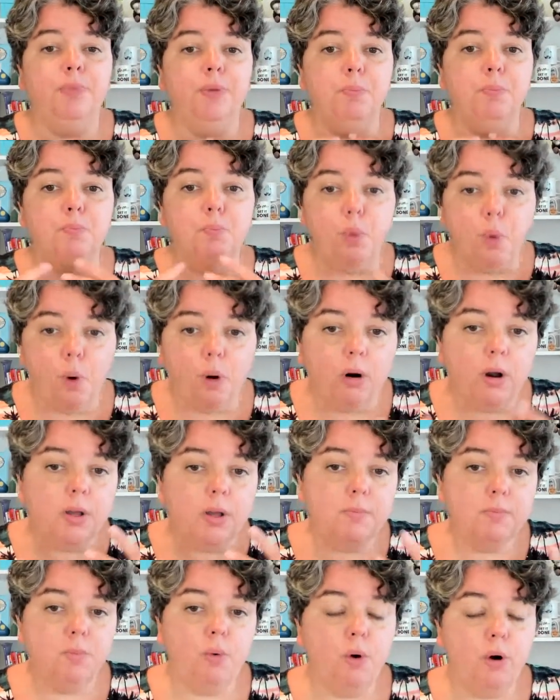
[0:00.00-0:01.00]
More
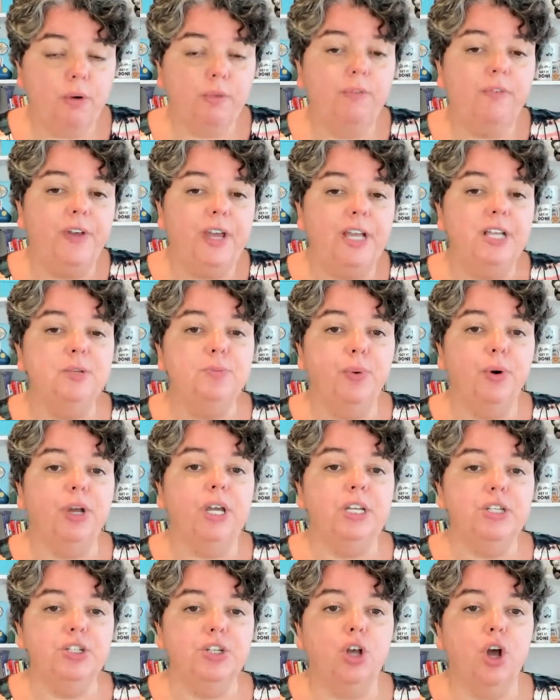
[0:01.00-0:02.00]
and more, Facebook
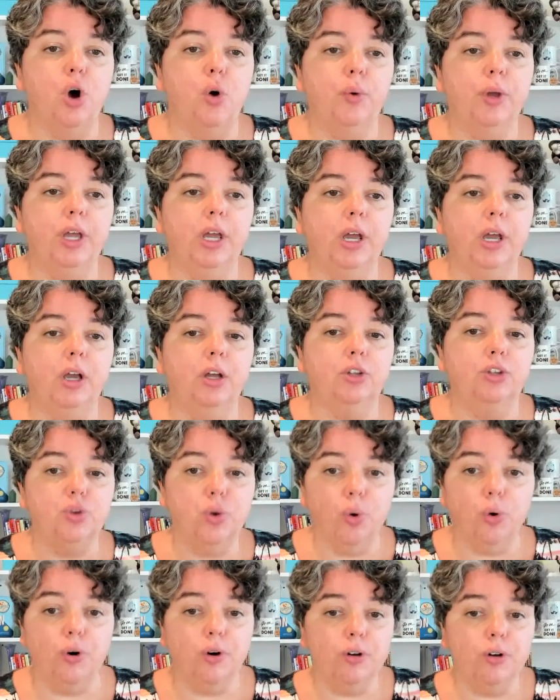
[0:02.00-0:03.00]
is going
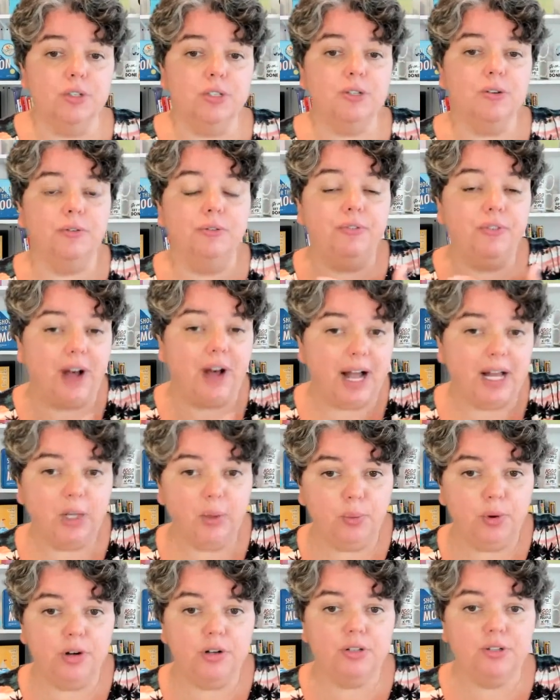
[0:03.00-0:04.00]
towards
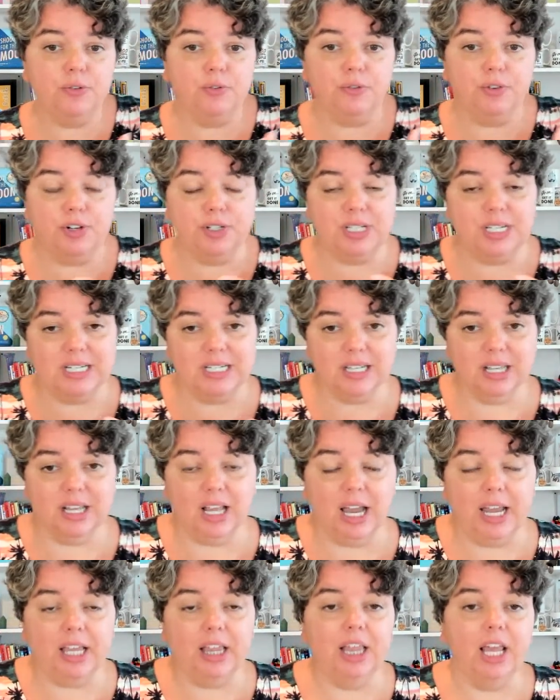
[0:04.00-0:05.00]
followers versus
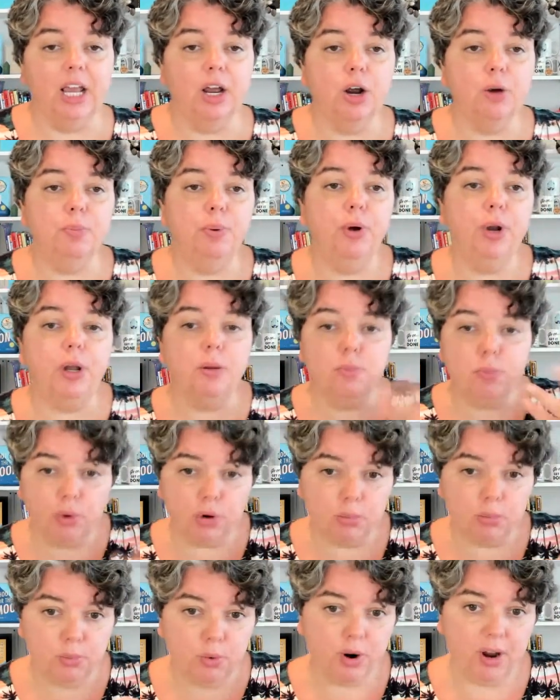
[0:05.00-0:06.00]
like. They are putting more
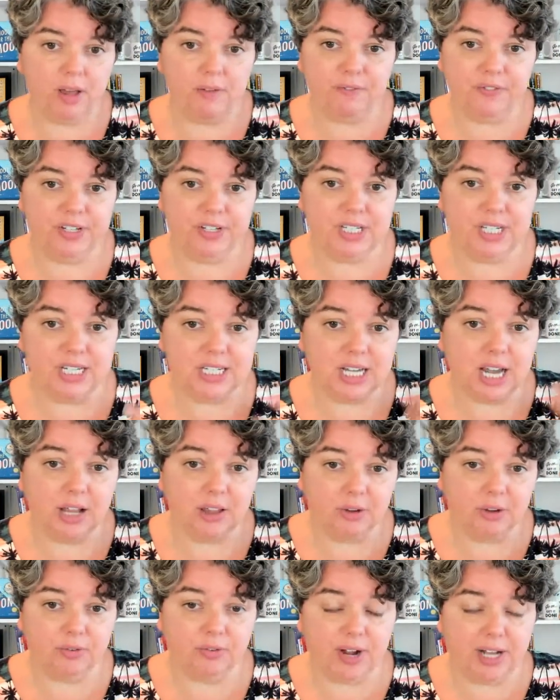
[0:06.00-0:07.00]
and more emphasis on
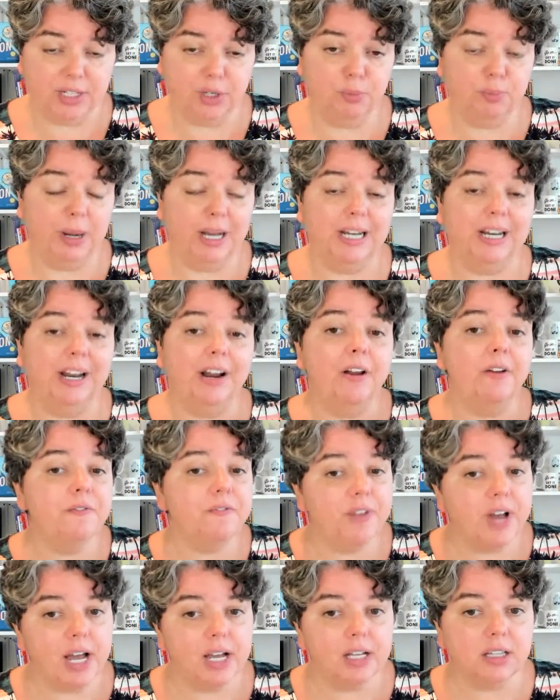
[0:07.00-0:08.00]
the follow button. And in
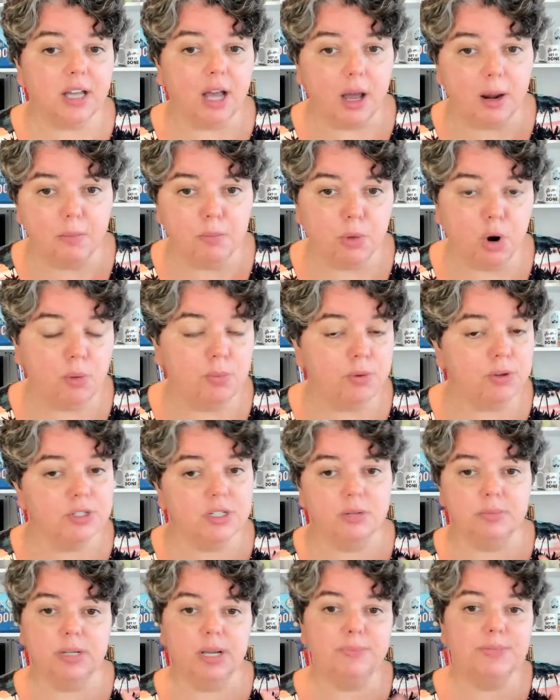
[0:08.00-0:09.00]
fact, on mobile,
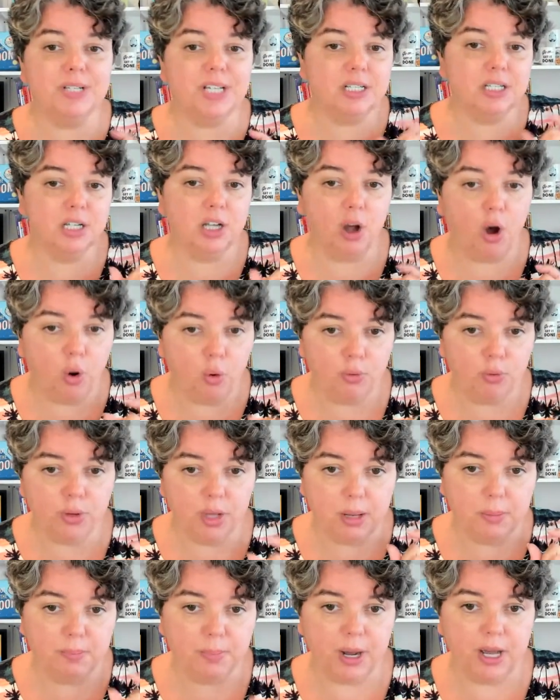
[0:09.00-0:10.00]
sometimes that's the
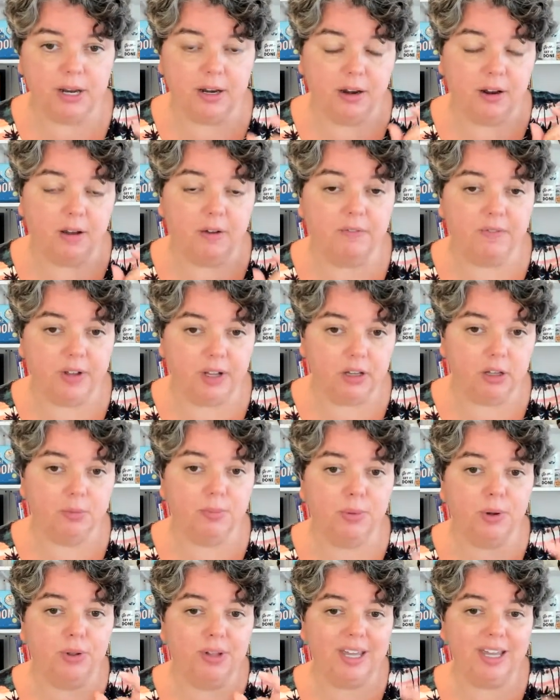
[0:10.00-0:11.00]
only button
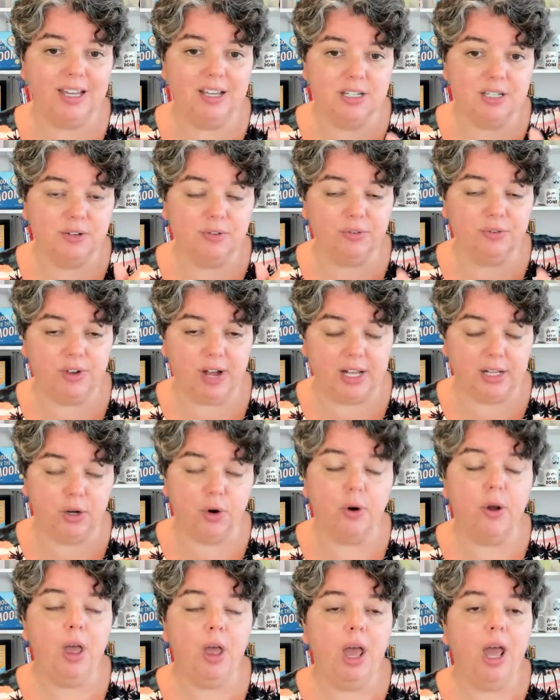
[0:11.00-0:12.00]
available is
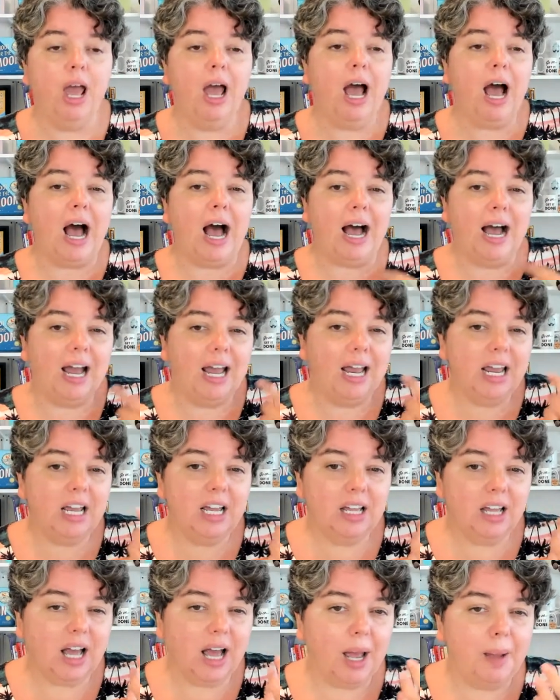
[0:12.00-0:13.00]
follow.
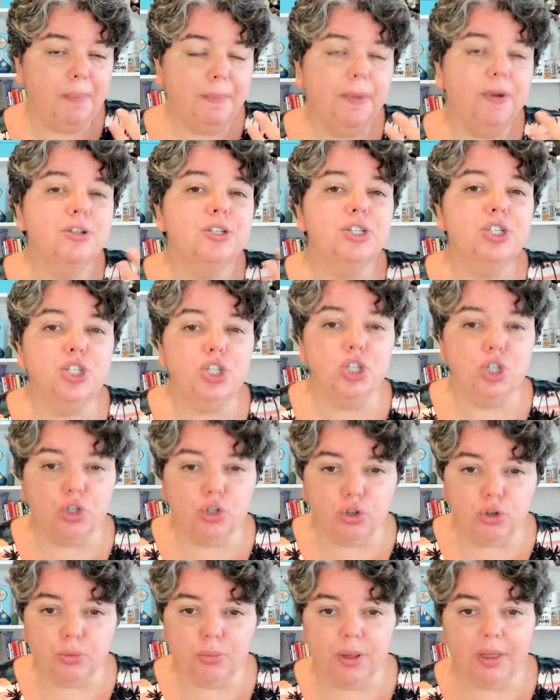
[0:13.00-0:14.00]
I
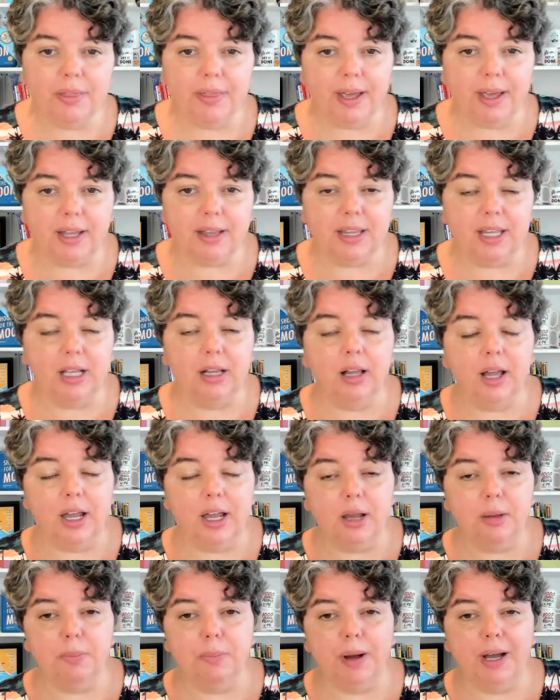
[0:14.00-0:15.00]
presume that the like
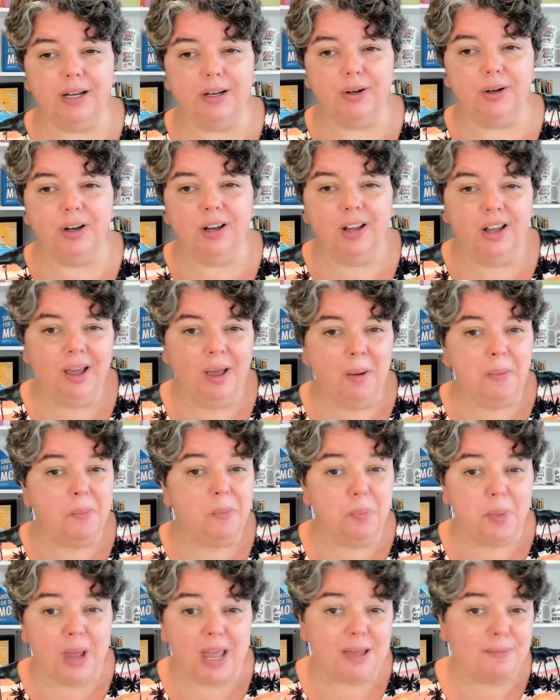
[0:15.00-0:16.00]
button
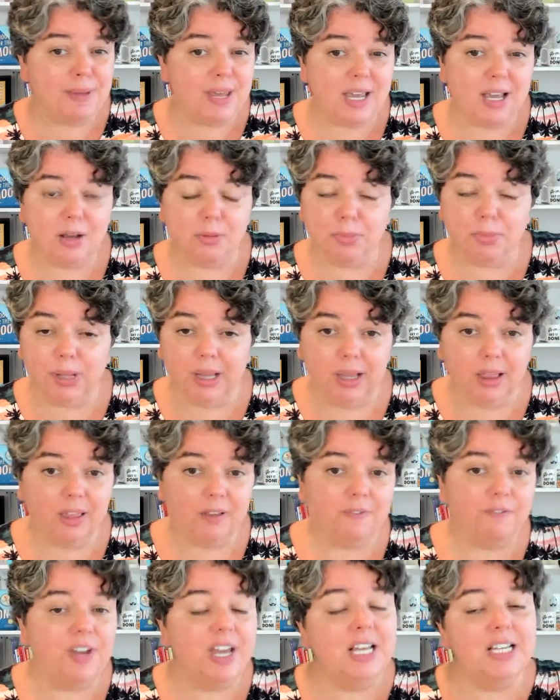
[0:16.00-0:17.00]
may be
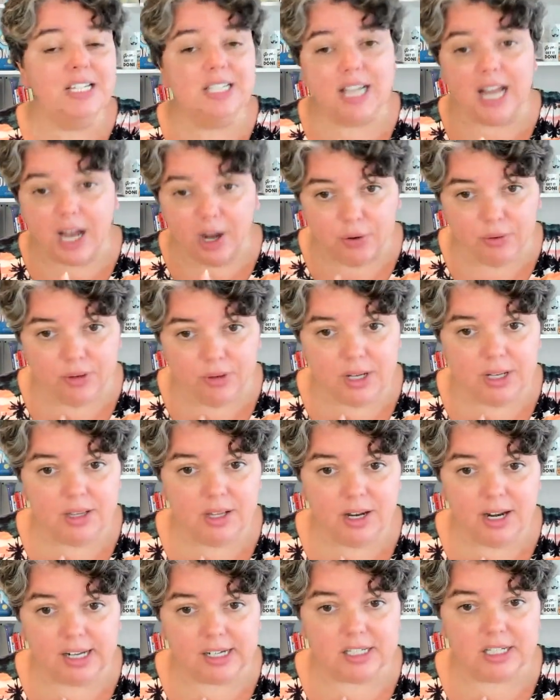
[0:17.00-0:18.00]
completely phased out in the
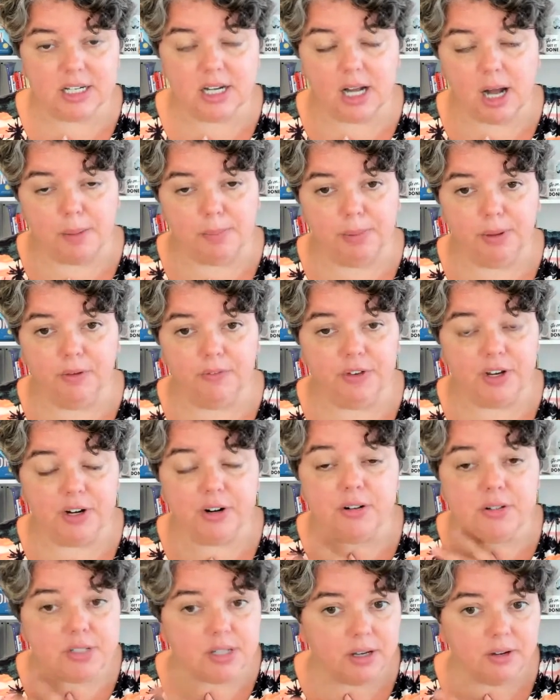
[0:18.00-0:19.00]
next couple of
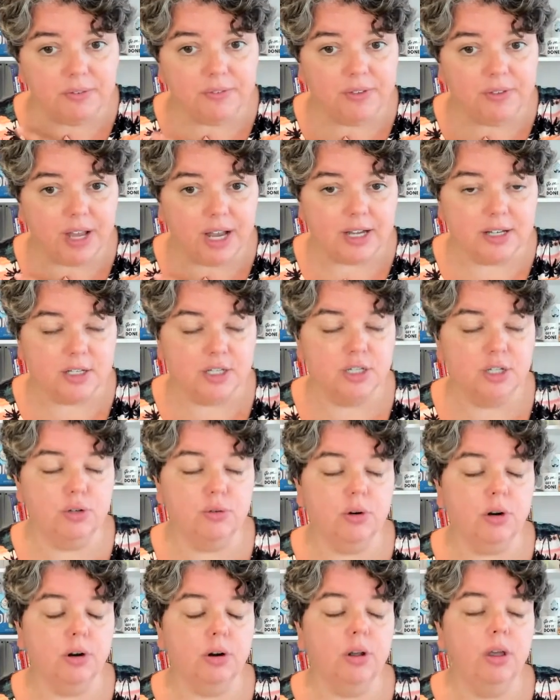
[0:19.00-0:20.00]
years, if not
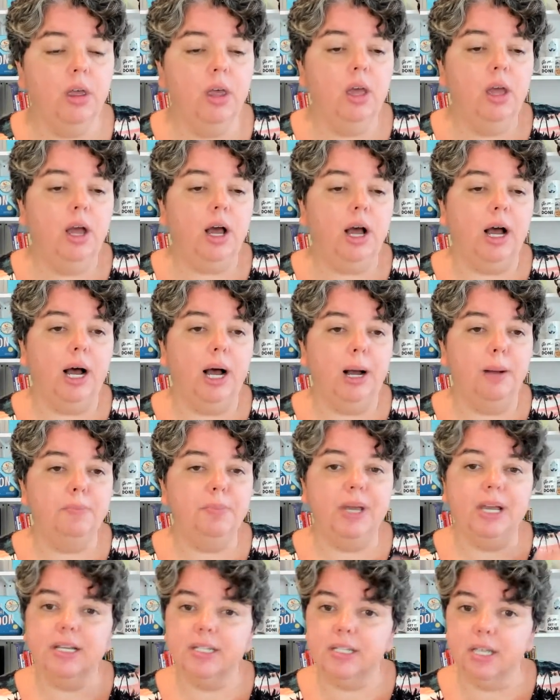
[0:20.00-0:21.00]
sooner,
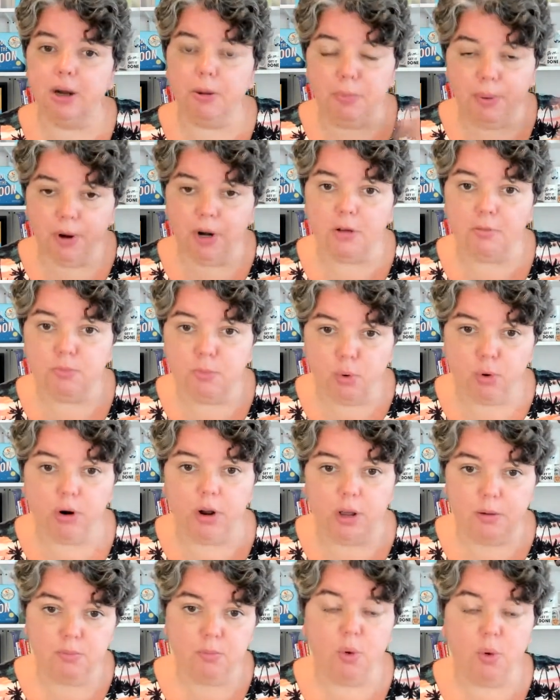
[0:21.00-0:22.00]
because they're putting more
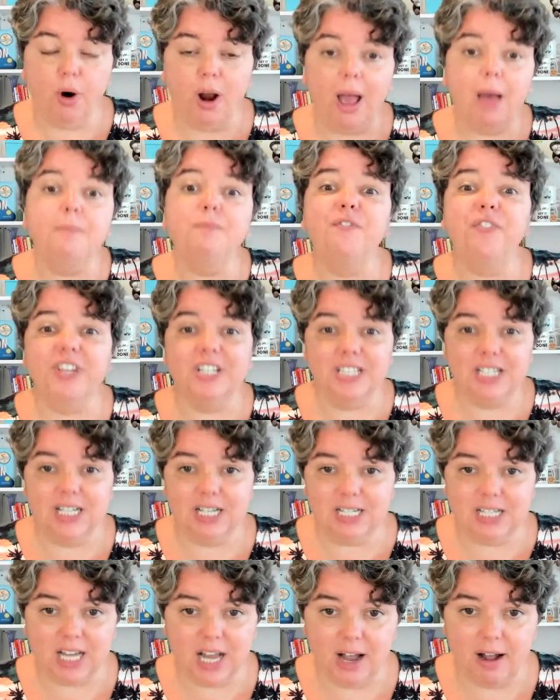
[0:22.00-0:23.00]
and more
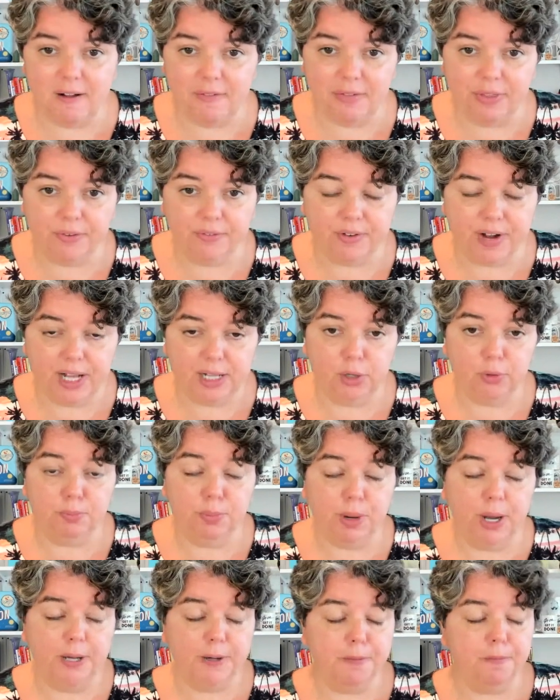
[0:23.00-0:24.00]
emphasis on the follow
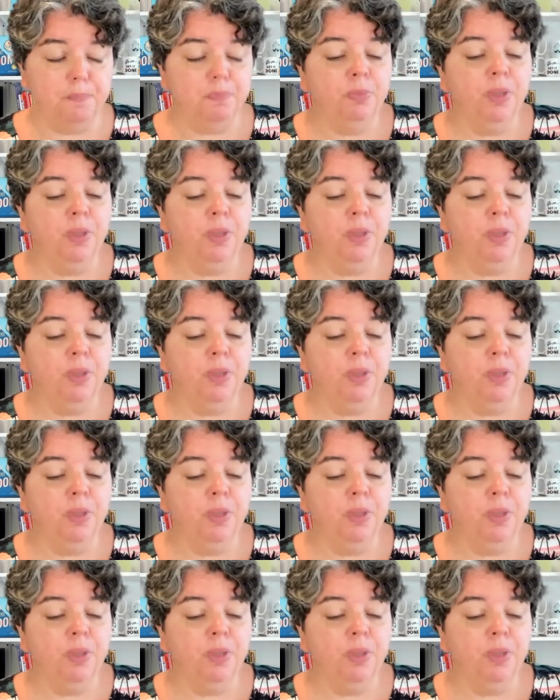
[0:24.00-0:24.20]
button.